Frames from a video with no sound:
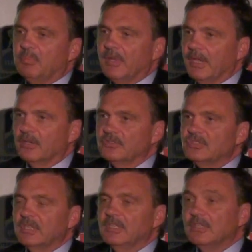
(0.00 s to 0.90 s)

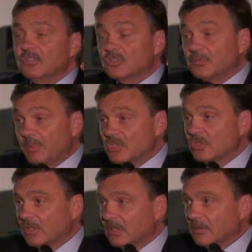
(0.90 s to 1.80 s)
players in this
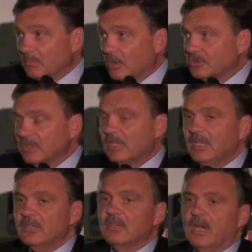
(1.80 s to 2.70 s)
special Molson
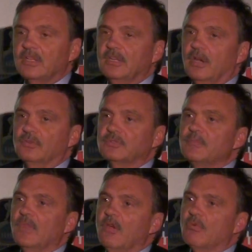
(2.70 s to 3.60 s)
Canadian Hockey House,
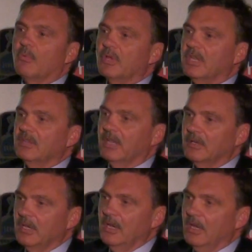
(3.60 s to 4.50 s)
where we can then,